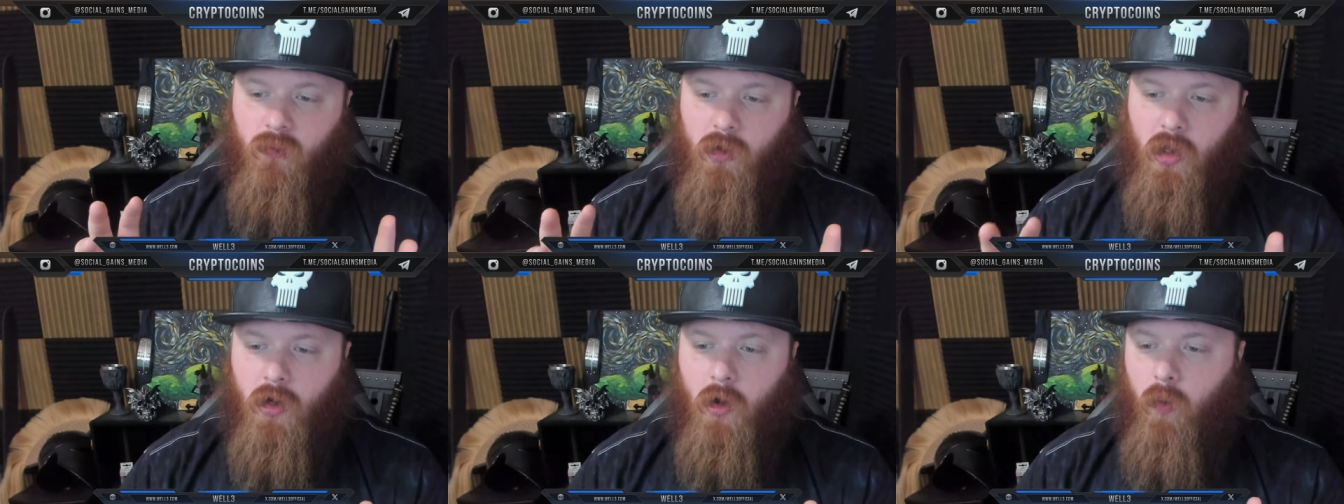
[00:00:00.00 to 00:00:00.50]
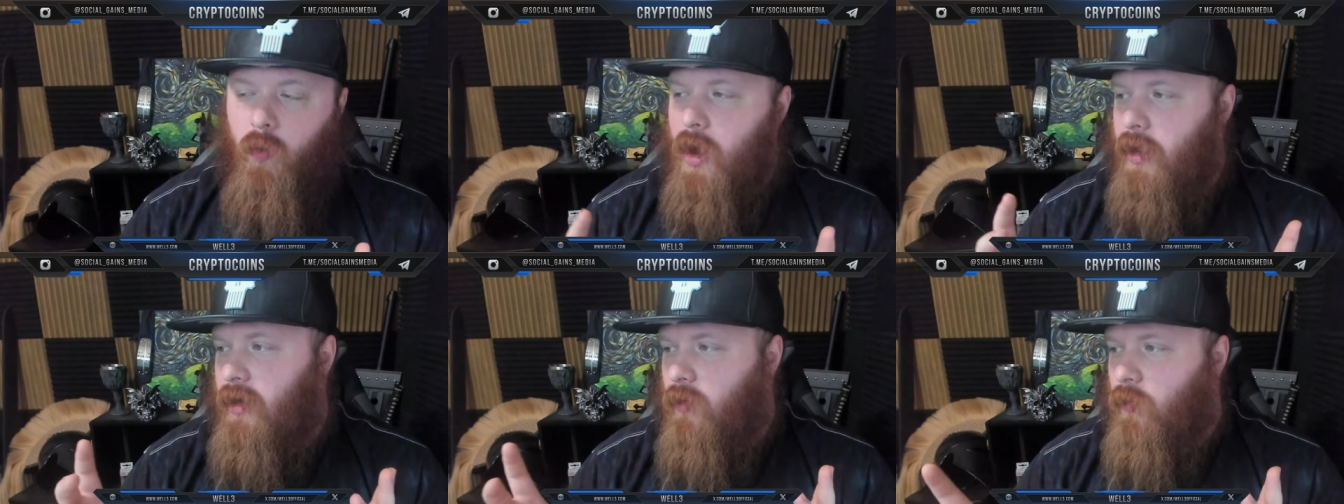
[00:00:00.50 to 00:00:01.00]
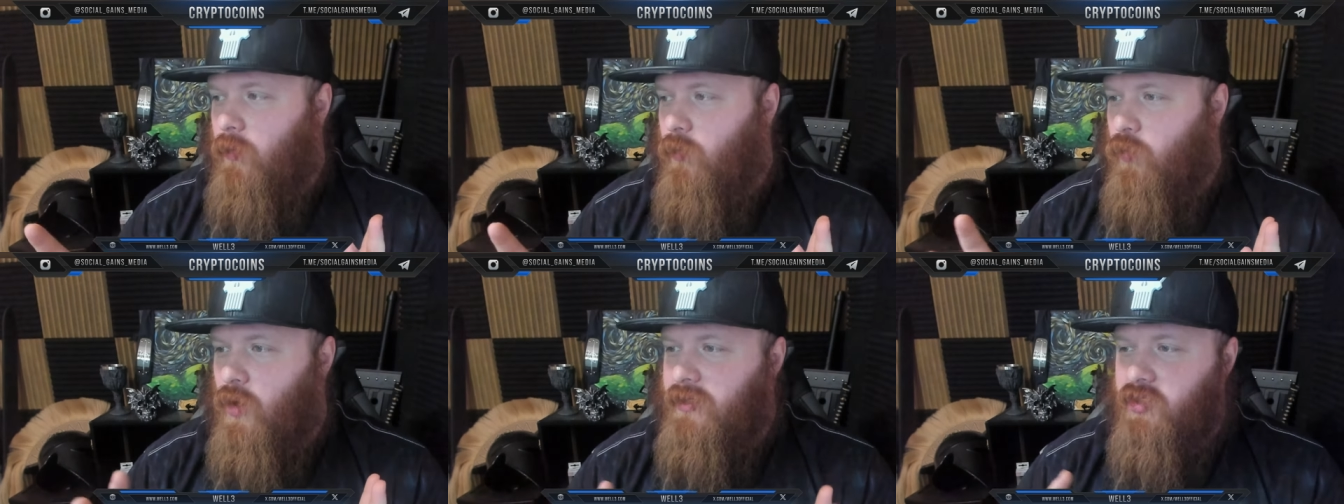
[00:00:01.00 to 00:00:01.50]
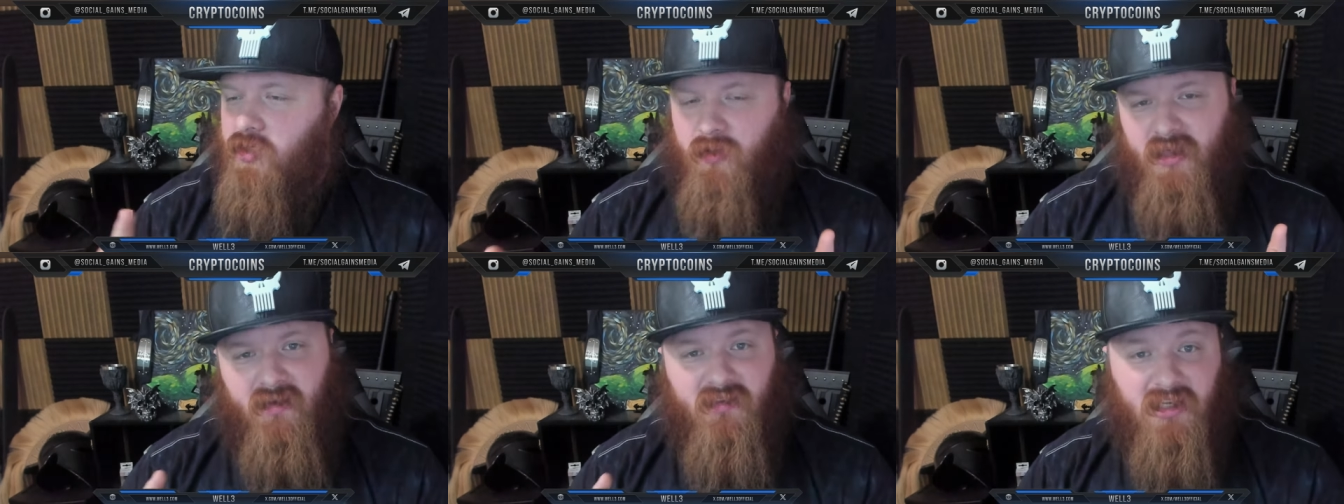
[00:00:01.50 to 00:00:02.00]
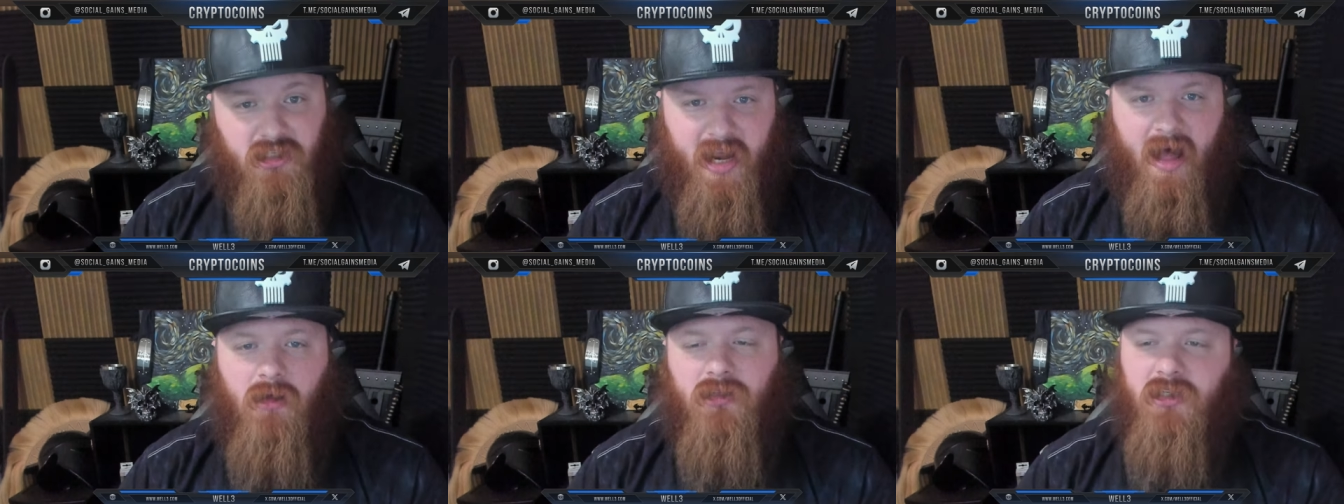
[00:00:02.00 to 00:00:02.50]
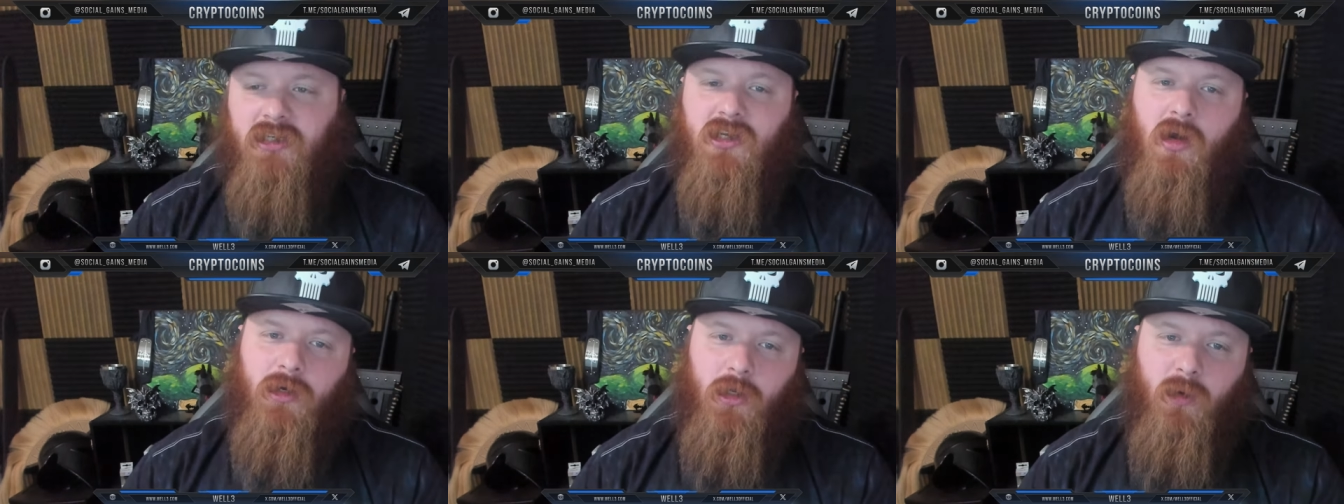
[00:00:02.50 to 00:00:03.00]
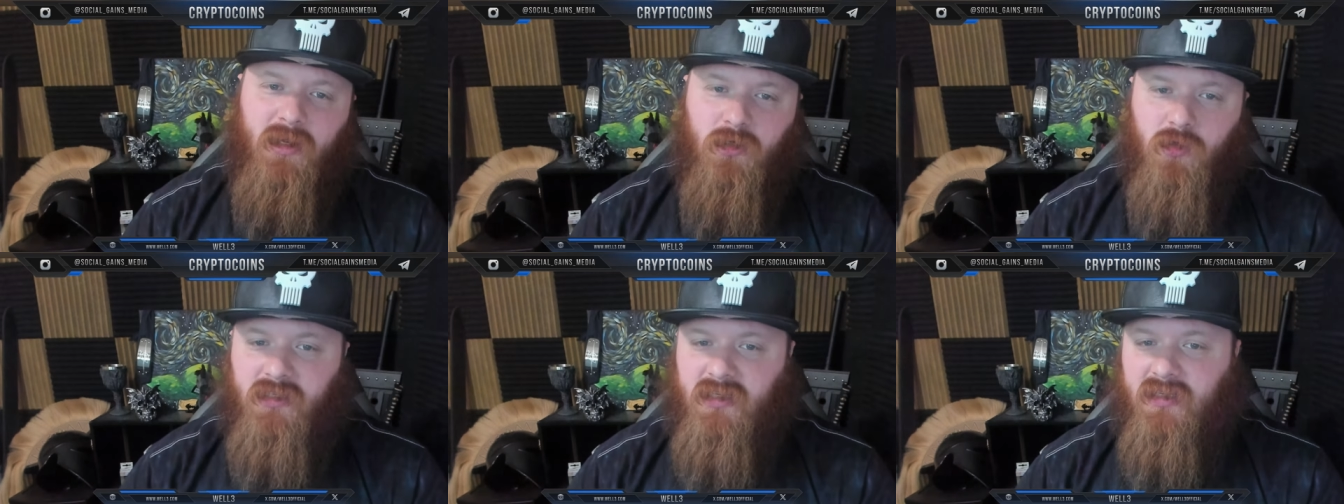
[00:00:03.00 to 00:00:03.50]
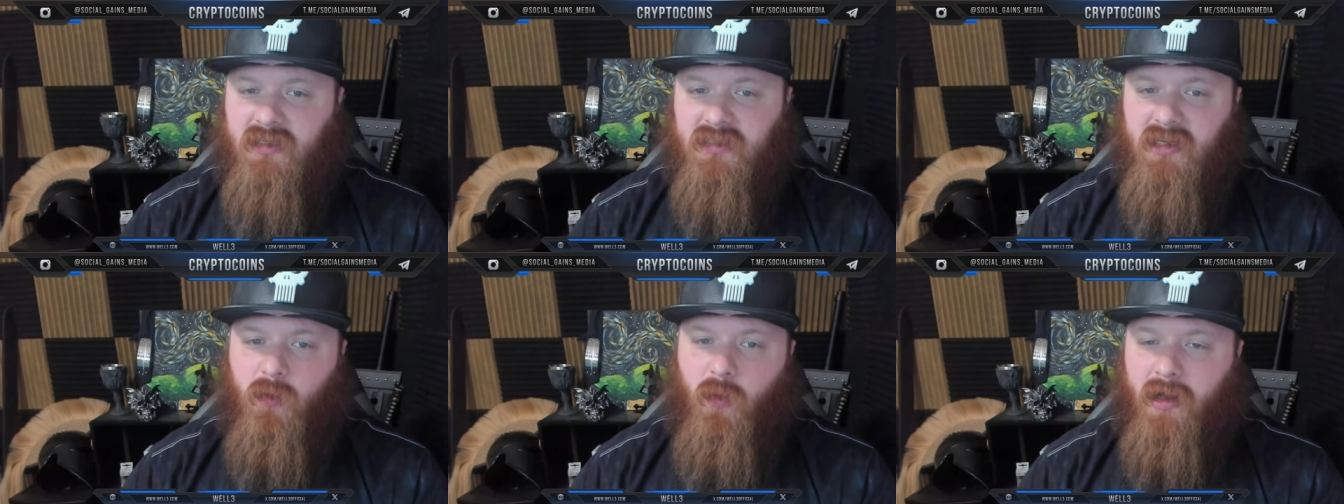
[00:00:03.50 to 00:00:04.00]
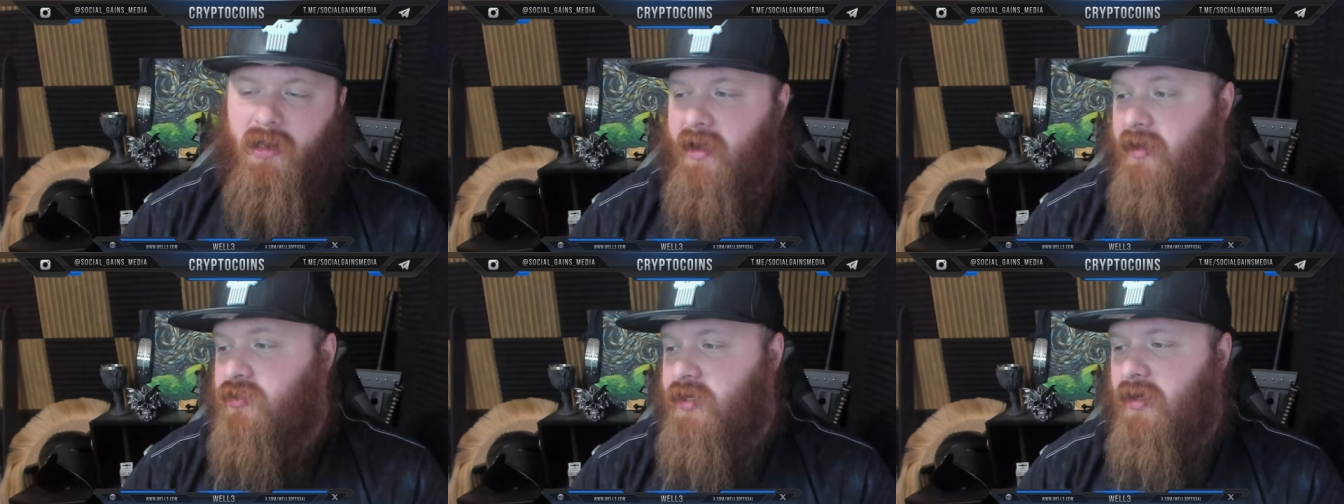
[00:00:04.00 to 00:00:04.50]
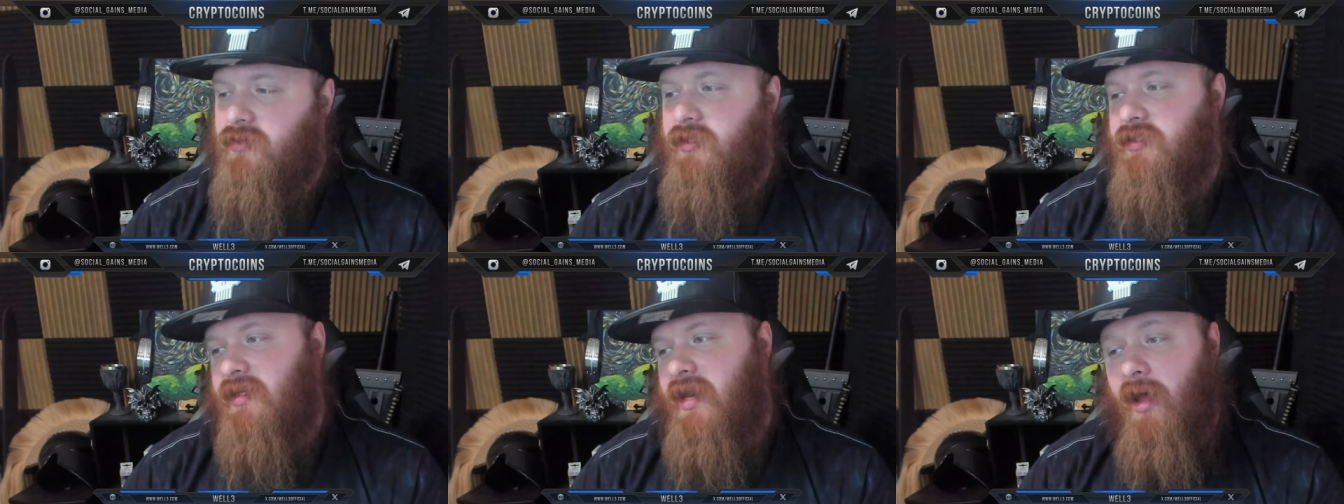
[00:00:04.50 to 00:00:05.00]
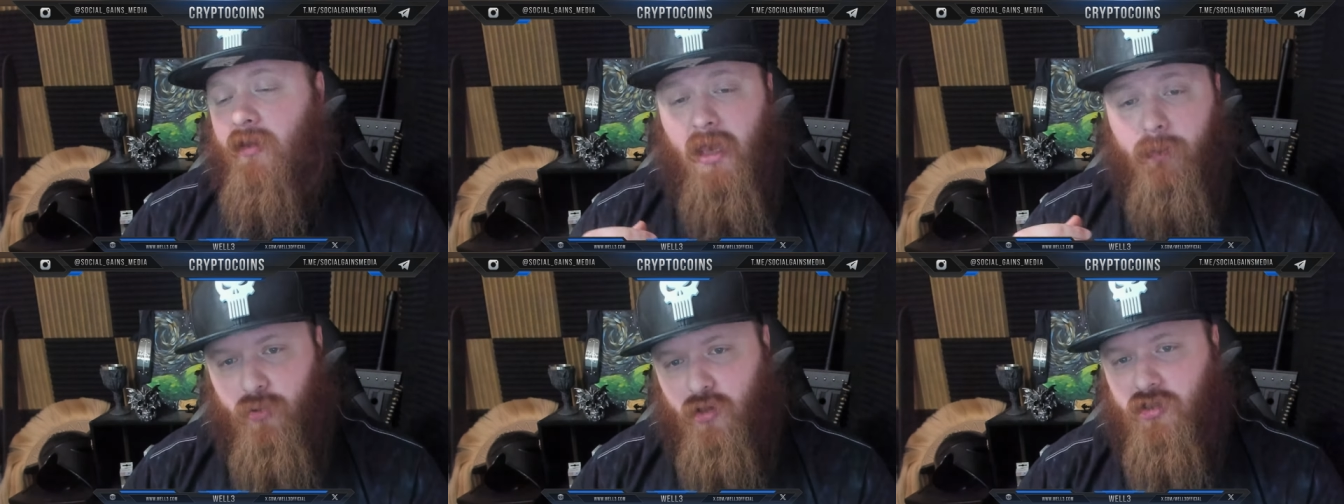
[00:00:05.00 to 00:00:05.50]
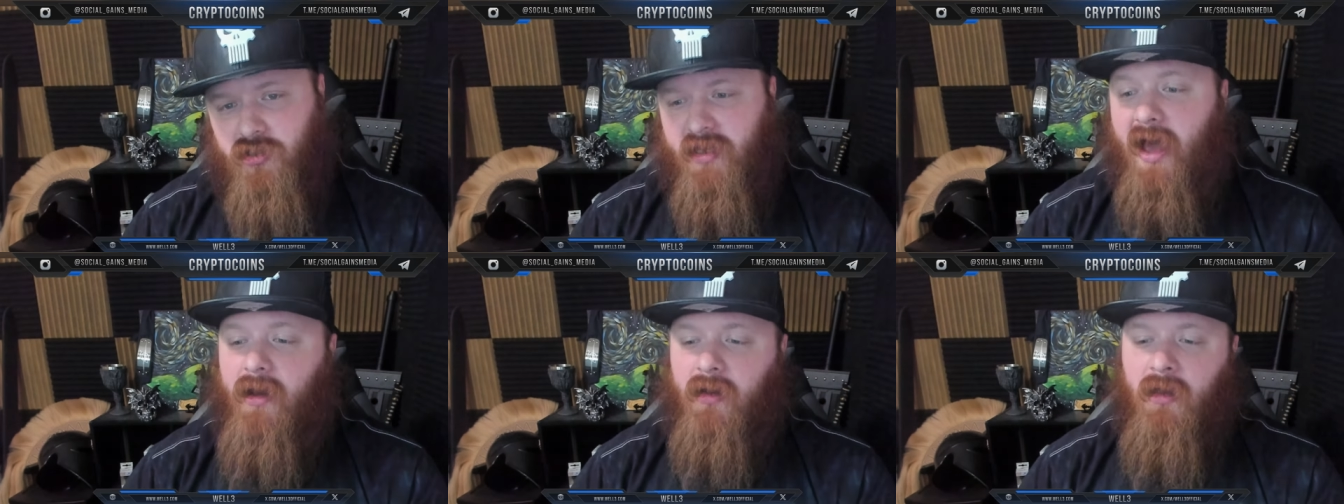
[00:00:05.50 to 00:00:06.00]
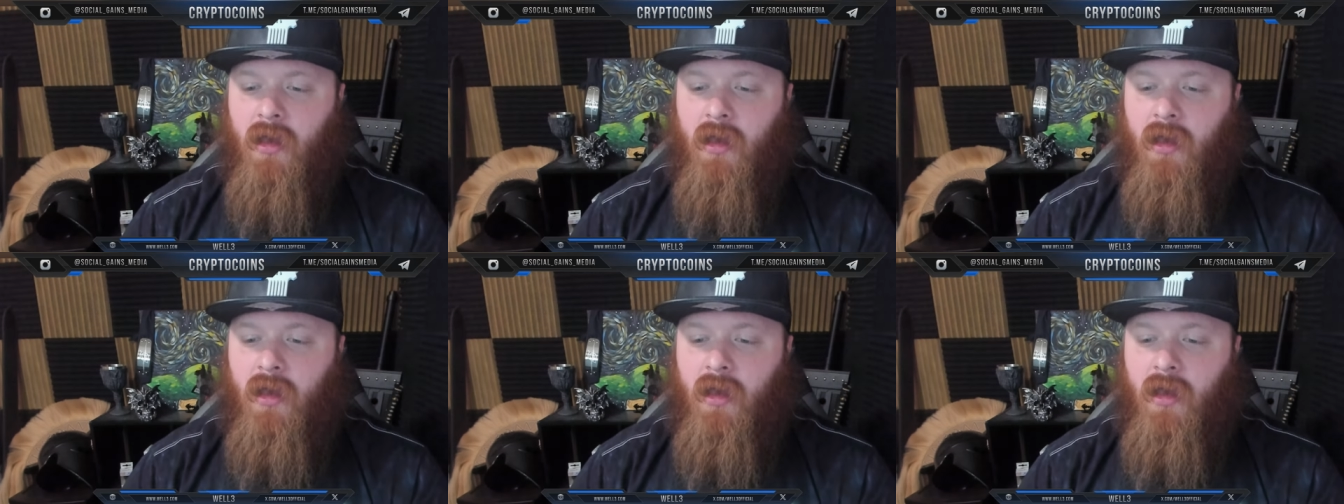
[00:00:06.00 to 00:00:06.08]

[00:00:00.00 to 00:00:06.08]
you know what what do you think of the challenges are you interested to see what kind of challenges and how they push that